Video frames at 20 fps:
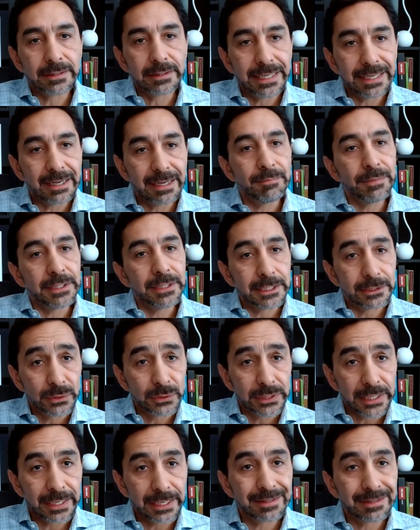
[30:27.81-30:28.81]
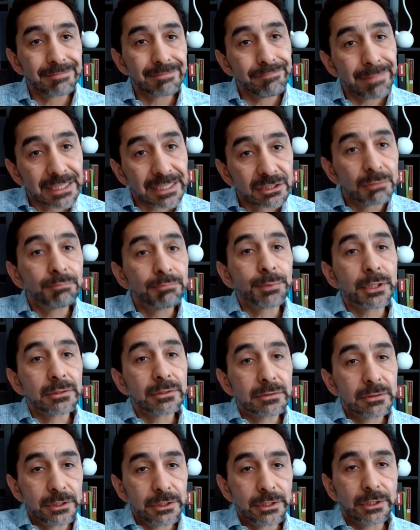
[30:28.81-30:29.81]
they have been educated that makes them
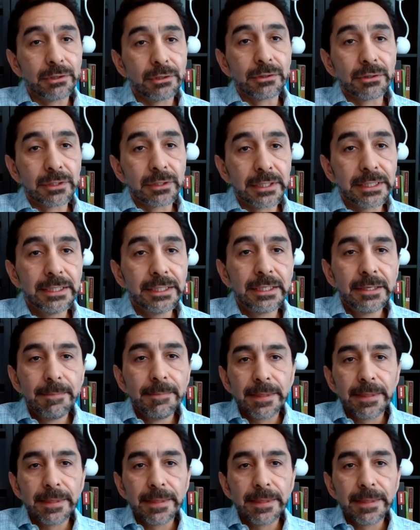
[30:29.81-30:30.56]
particularly